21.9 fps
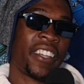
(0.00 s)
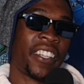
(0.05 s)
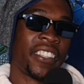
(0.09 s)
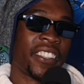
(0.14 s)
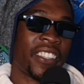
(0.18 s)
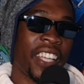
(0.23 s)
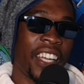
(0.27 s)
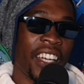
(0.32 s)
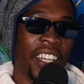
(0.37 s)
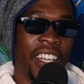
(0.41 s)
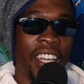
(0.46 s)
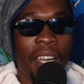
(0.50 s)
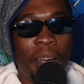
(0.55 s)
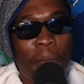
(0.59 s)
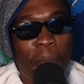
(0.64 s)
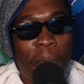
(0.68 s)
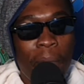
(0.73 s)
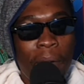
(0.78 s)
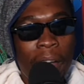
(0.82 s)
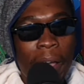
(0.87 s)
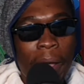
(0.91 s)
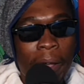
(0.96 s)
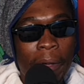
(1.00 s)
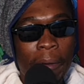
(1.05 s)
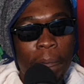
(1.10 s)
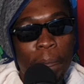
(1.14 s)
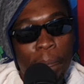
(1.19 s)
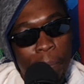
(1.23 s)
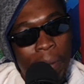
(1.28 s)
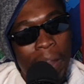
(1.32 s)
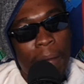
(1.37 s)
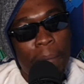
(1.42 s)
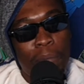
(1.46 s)
the second
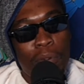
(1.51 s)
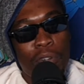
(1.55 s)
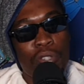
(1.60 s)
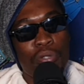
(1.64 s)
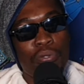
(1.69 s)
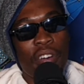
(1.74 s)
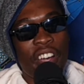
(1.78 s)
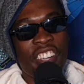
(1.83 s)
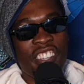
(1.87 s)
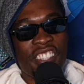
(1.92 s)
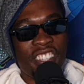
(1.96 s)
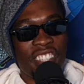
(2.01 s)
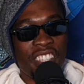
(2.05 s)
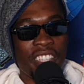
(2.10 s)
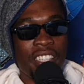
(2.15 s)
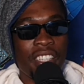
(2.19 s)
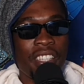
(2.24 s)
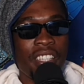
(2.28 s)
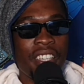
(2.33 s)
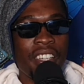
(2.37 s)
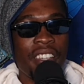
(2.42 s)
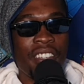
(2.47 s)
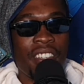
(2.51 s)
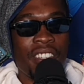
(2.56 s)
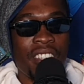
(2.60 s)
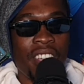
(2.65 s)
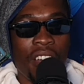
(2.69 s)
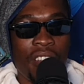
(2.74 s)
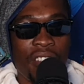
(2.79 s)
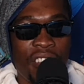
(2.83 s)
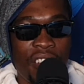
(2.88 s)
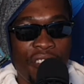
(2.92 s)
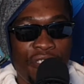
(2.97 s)
black bourgeoisie in
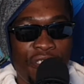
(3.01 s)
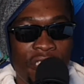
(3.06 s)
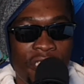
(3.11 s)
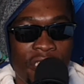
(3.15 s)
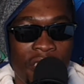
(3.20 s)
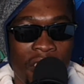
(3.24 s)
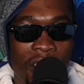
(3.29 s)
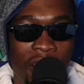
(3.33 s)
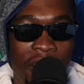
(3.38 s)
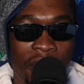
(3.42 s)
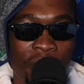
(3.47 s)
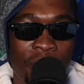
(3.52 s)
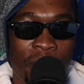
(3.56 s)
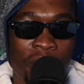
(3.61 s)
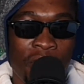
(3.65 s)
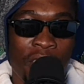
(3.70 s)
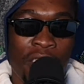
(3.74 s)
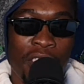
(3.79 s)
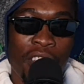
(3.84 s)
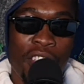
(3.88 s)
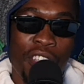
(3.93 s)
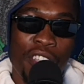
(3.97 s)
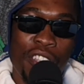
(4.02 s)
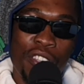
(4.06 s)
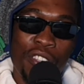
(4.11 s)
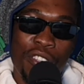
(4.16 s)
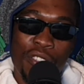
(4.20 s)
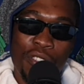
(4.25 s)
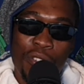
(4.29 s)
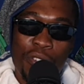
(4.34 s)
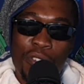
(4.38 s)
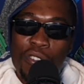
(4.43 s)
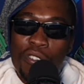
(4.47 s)
South Africa,
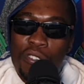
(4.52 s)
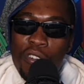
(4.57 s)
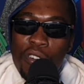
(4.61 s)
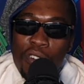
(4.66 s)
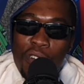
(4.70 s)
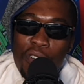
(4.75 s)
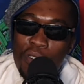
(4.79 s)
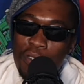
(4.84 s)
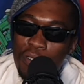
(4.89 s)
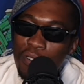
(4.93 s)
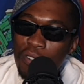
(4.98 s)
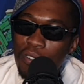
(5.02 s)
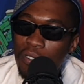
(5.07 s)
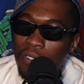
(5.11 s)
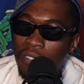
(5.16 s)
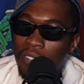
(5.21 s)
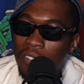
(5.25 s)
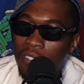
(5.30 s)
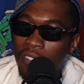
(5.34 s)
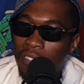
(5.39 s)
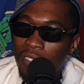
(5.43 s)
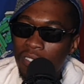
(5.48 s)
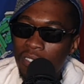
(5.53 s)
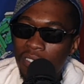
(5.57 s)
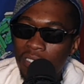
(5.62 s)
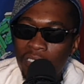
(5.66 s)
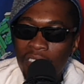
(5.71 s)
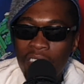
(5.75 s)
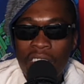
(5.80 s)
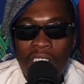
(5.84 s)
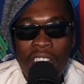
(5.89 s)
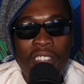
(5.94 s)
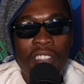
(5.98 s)
you know who?
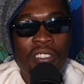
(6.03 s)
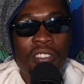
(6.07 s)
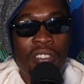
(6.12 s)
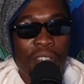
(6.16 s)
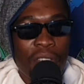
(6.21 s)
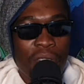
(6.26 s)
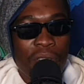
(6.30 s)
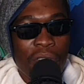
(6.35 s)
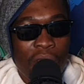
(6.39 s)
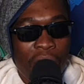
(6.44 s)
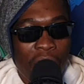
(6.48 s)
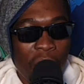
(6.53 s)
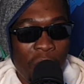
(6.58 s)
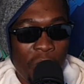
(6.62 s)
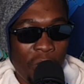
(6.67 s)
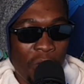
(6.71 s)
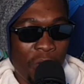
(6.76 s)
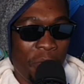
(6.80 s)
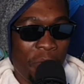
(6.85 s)
You know